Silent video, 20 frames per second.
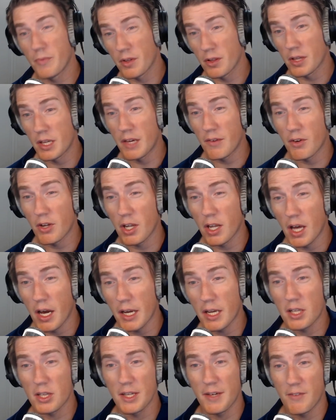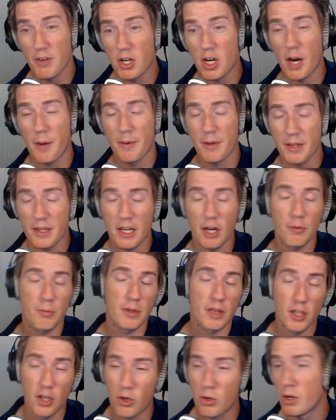Leave a like, leave a comment down
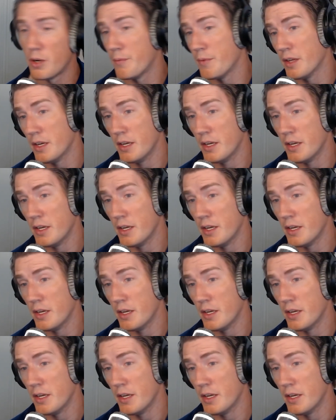below.